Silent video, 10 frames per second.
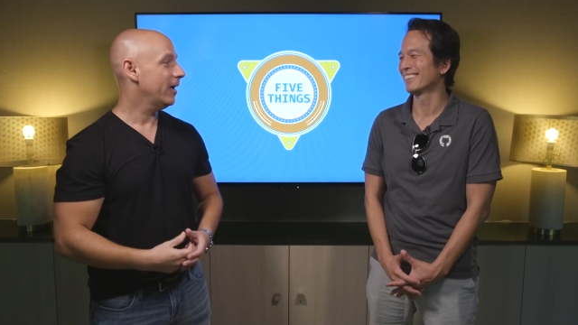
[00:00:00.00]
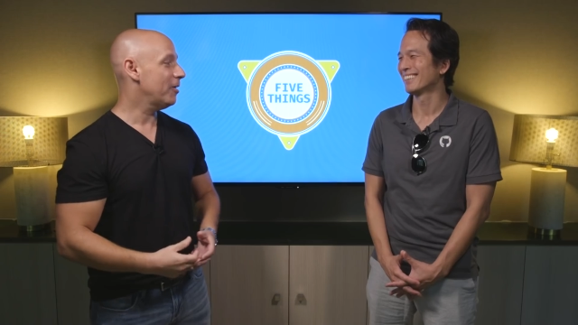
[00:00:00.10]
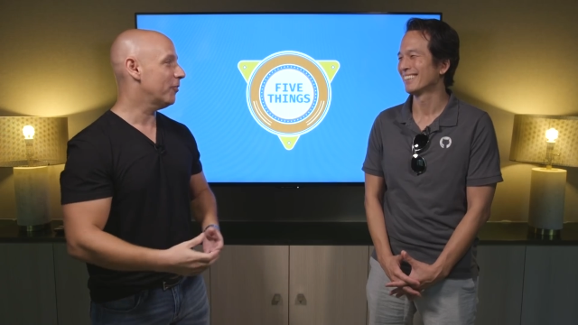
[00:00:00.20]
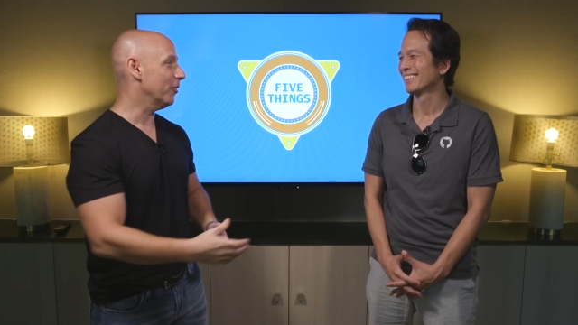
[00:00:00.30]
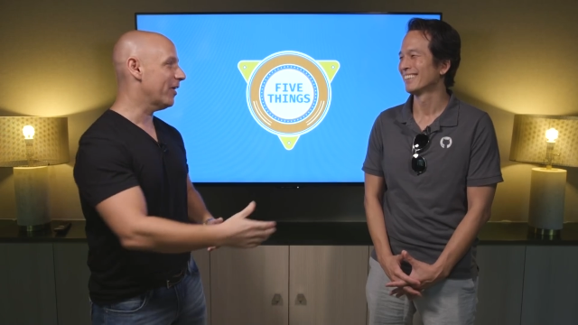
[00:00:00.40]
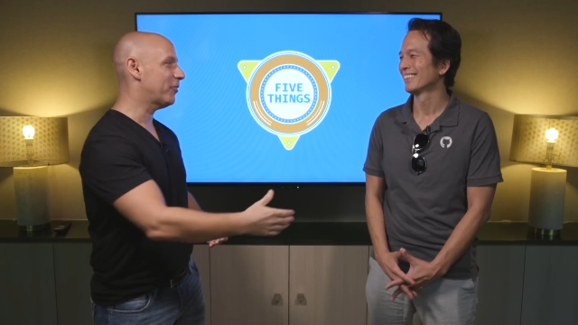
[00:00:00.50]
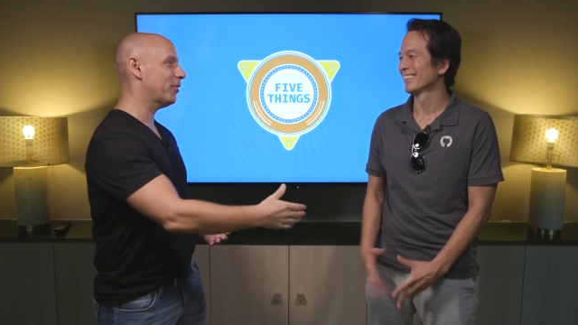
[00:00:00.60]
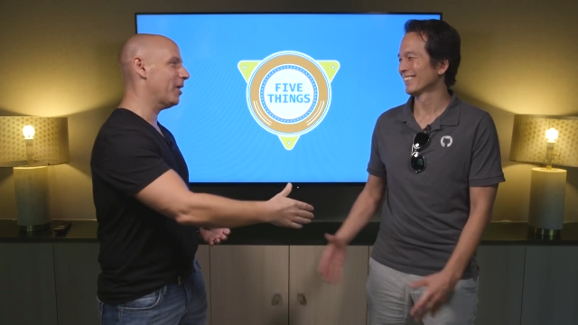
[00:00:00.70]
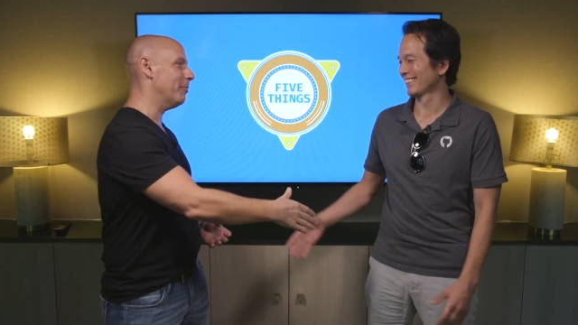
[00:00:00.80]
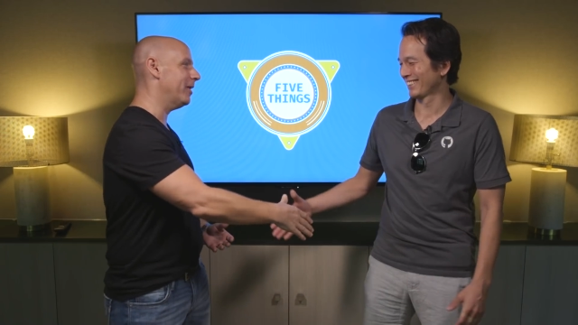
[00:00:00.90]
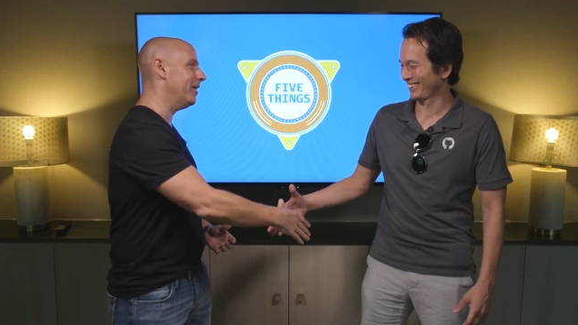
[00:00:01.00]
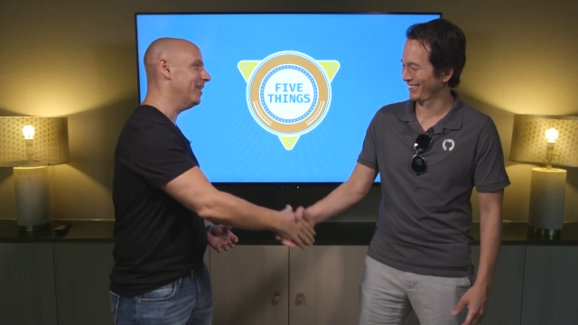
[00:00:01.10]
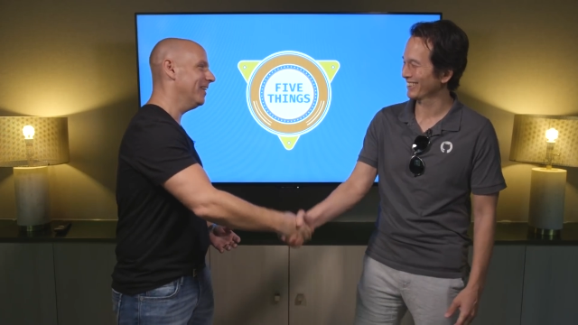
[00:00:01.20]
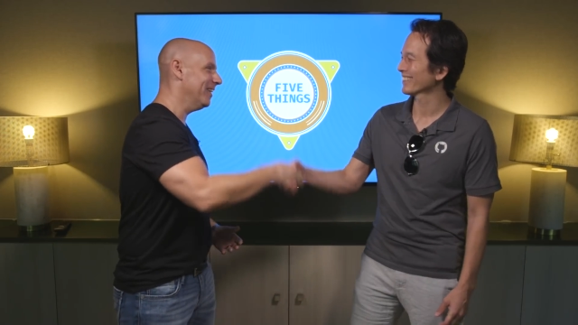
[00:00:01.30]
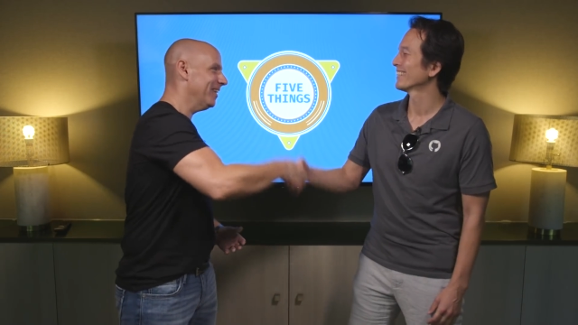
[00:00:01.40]
Speaker 1: Hey, Phil, thanks for coming
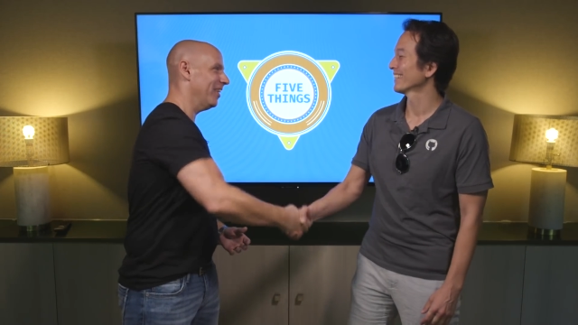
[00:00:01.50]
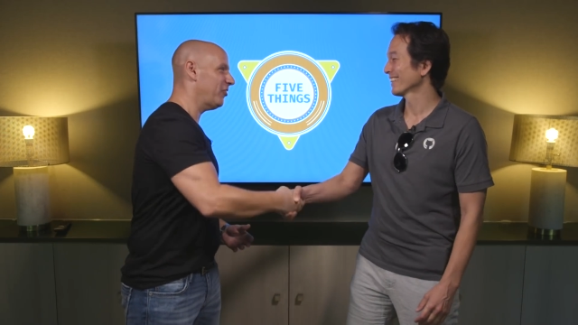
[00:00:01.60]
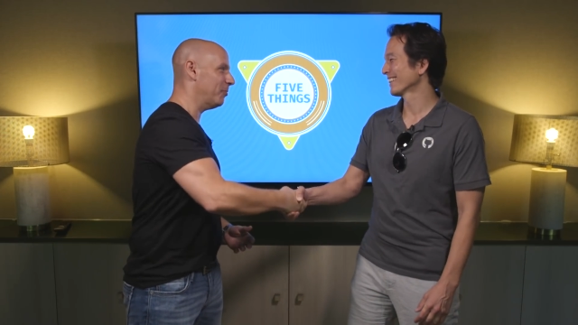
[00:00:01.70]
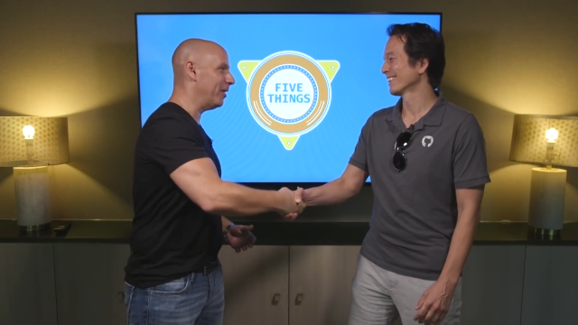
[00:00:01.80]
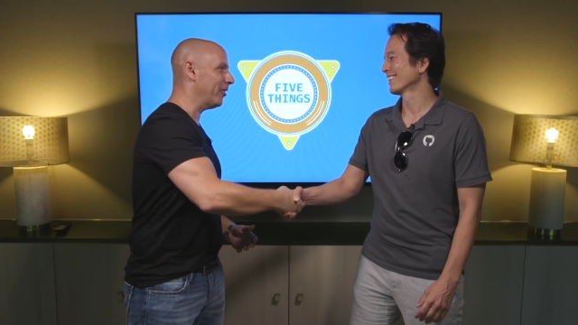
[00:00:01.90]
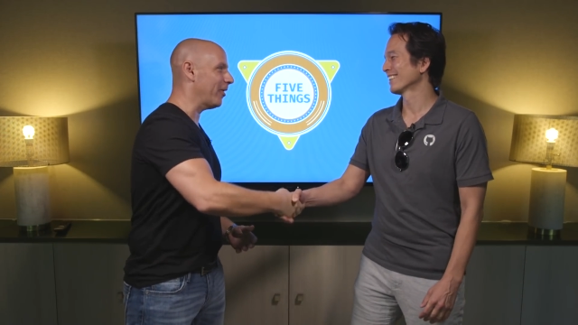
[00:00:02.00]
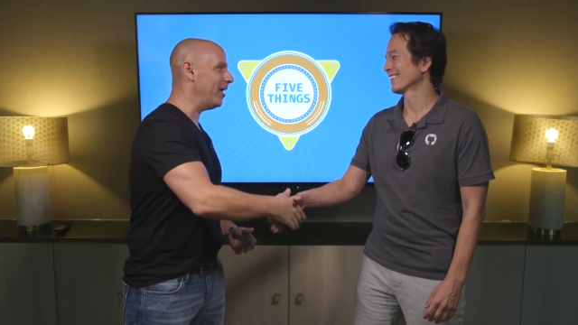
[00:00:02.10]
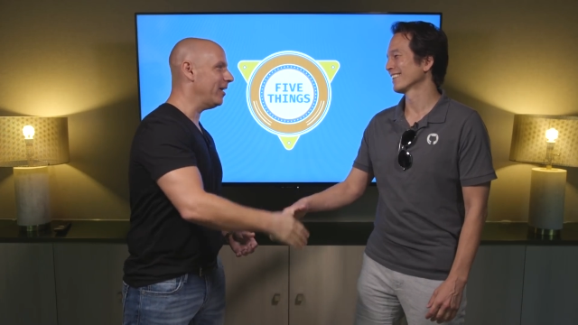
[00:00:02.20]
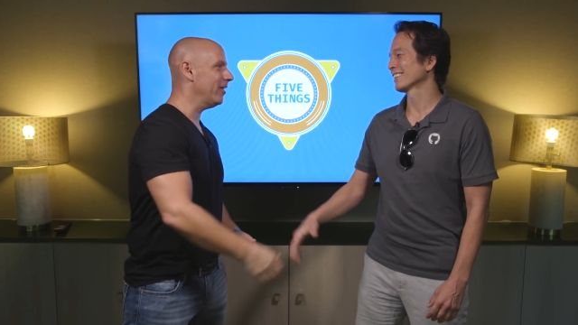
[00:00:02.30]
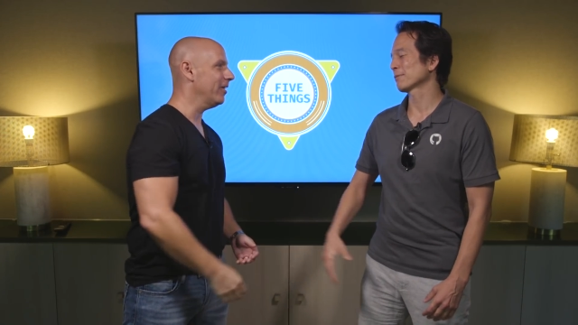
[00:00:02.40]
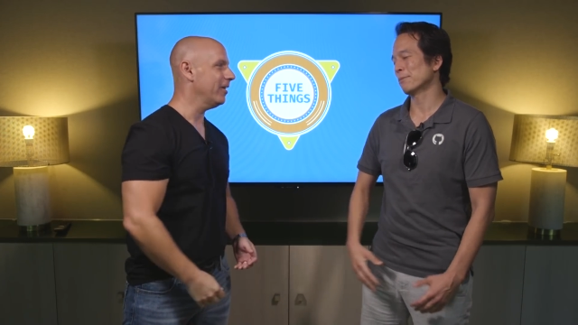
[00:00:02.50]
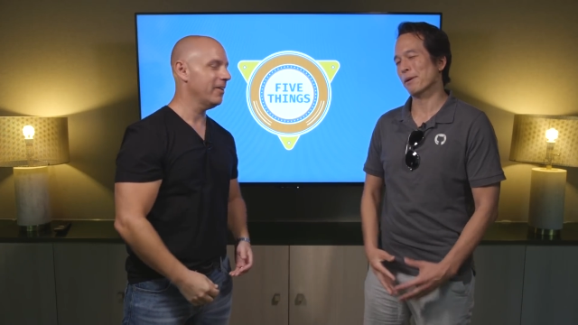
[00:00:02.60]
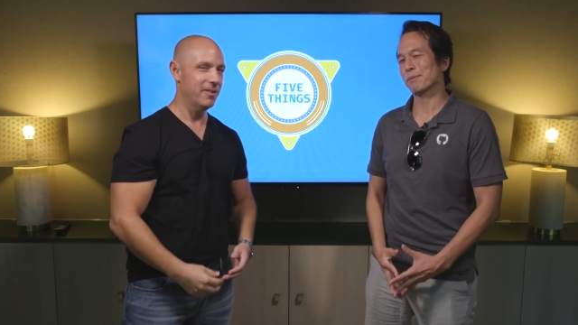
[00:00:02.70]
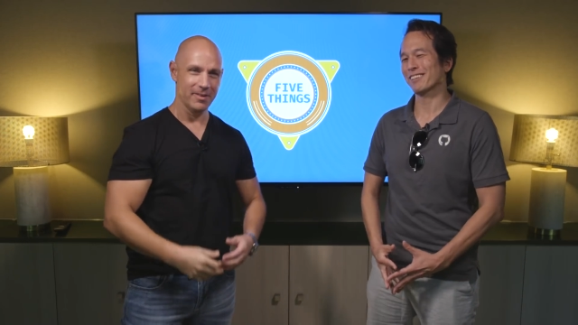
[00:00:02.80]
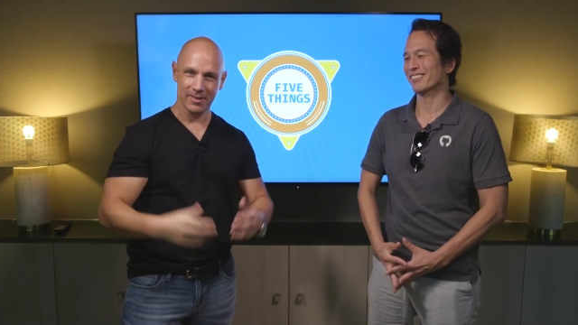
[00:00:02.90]
in. This has been great. It's been
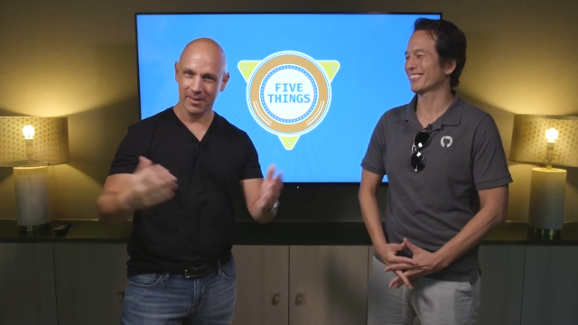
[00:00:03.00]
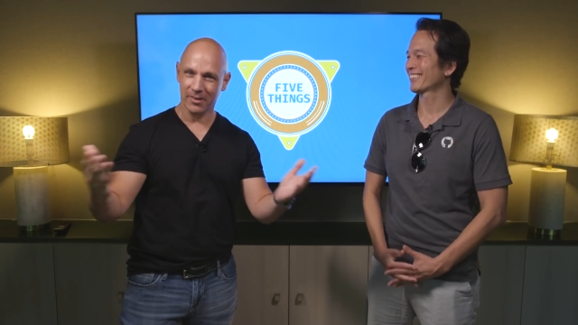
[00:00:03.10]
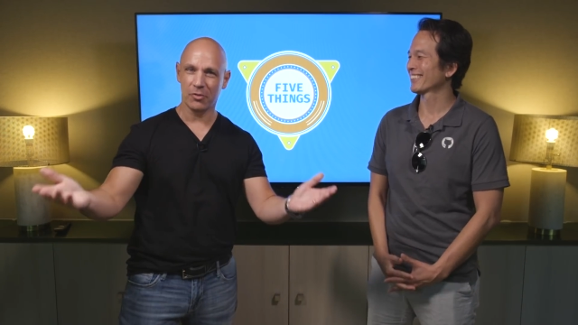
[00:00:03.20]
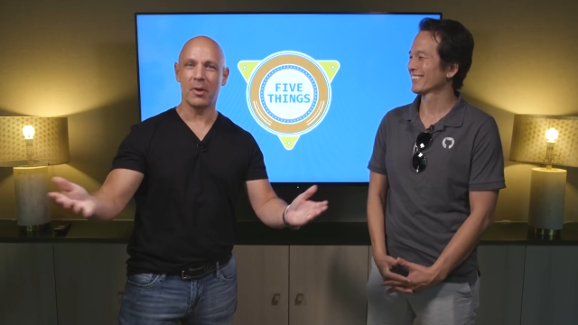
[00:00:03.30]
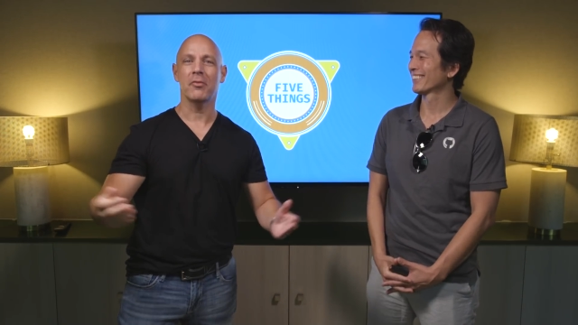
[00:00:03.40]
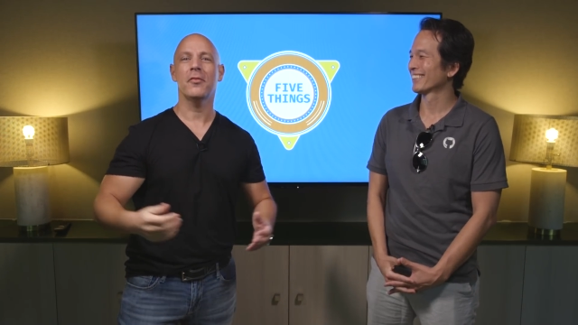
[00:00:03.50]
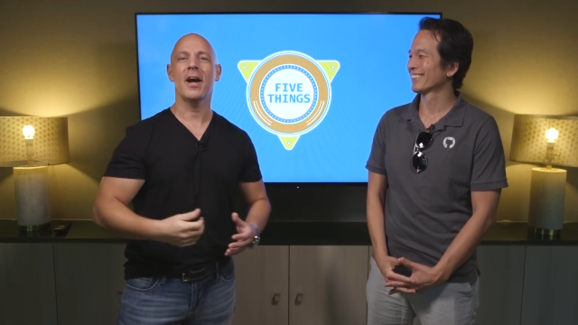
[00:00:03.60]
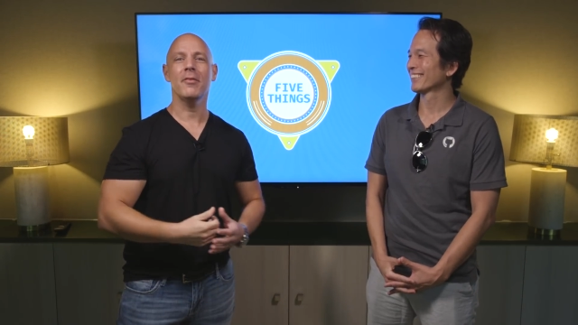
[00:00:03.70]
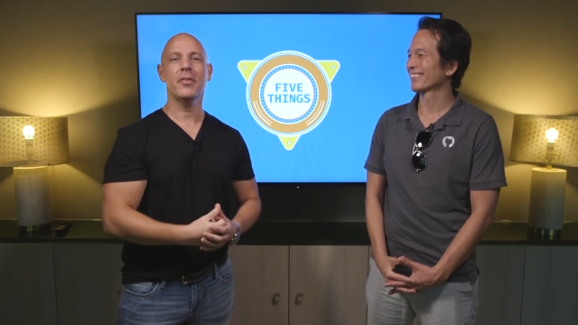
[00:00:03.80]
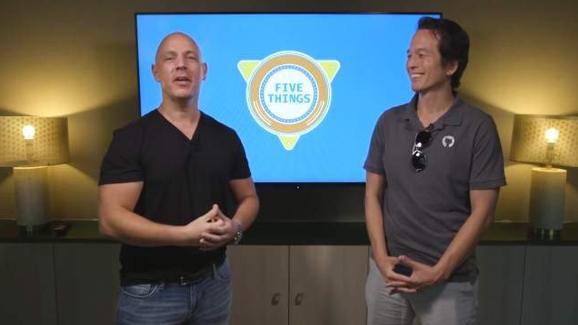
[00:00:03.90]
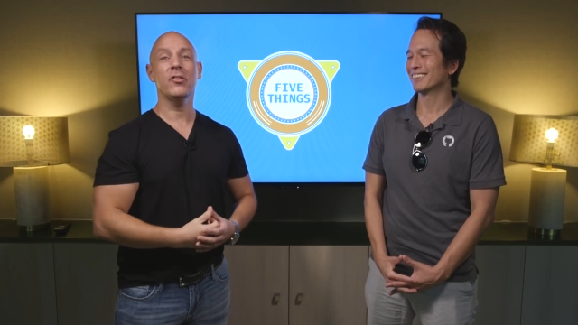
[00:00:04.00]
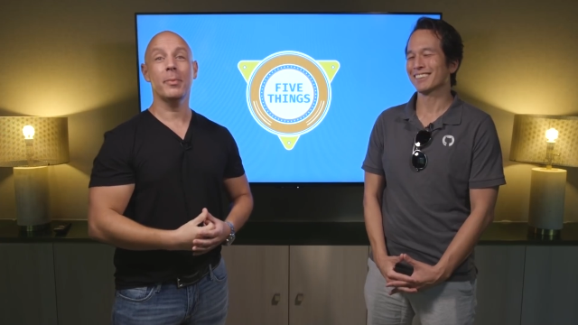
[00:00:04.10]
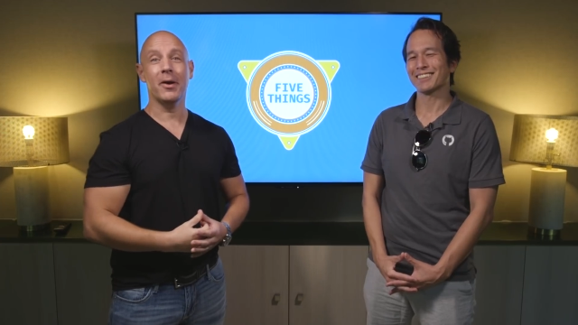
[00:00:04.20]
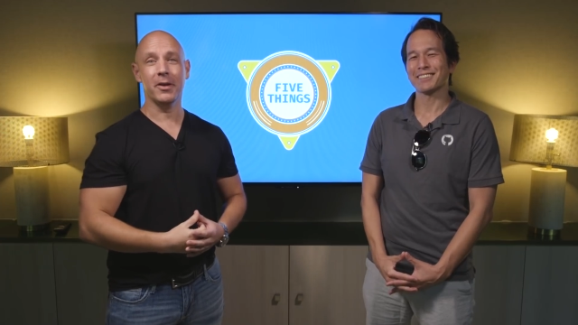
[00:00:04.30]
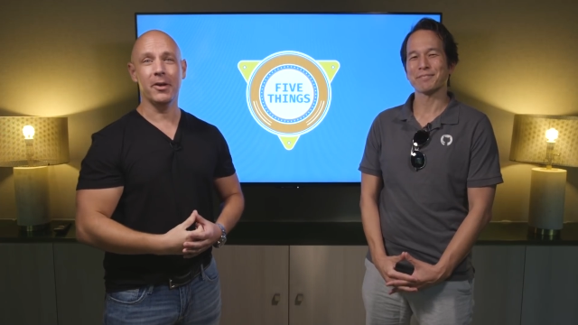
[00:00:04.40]
my pleasure. And it's been five things
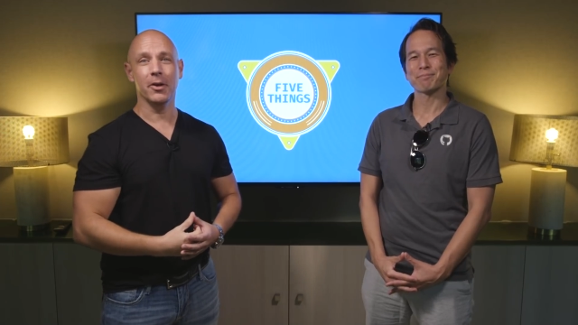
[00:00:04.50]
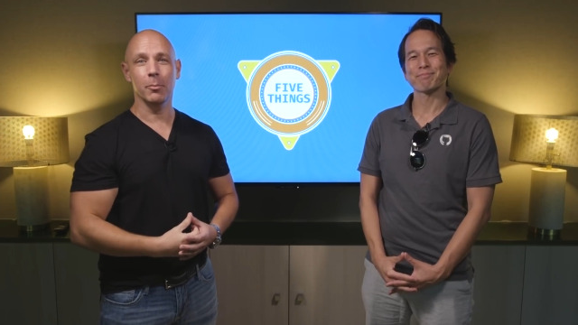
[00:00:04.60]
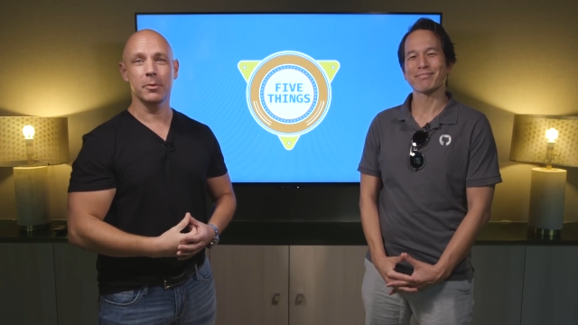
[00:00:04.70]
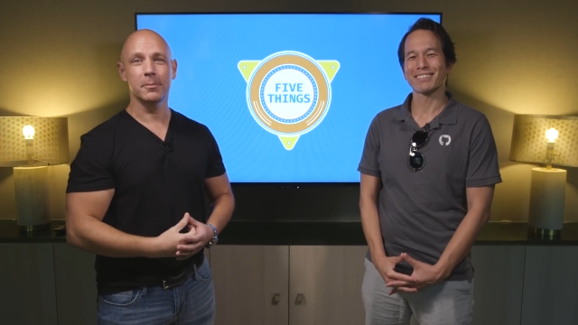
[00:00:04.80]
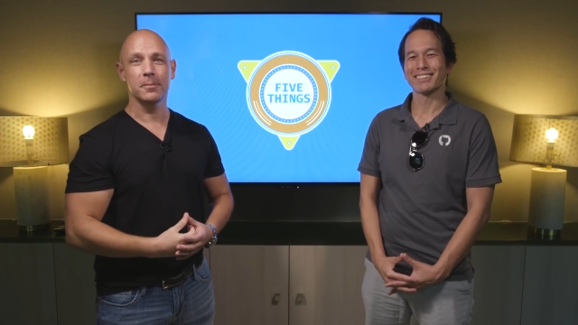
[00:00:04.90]
about GitHub.